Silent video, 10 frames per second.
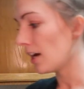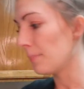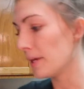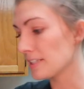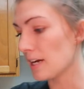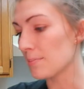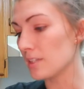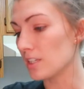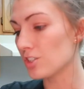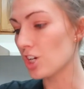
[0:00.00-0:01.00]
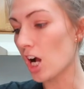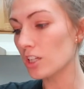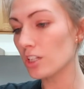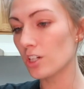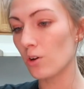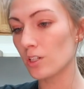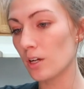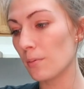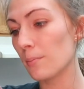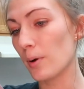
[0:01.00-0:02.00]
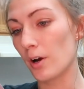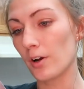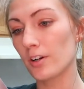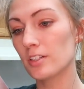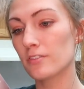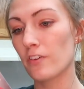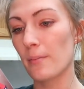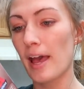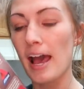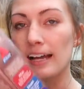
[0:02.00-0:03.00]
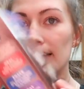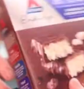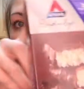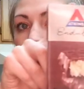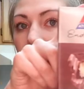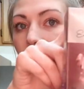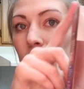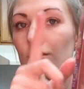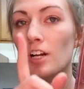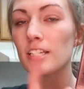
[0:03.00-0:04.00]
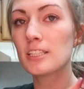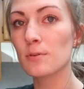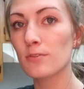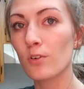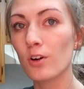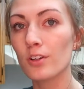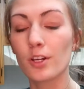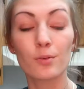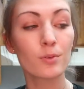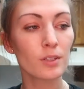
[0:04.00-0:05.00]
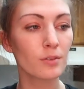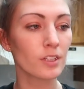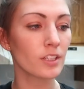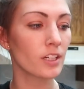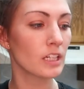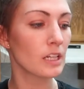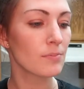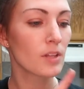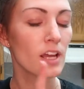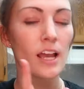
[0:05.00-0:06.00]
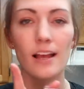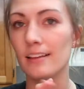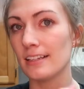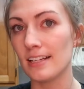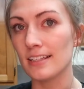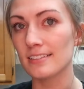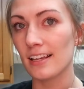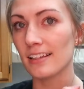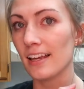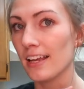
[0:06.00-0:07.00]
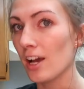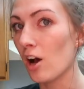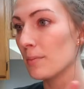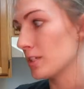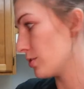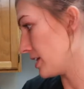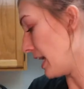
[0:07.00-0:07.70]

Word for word: I picked up these chocolate coconut bars from Atkins. I've tried these before. They're really, really good, and they taste like a Almond Joy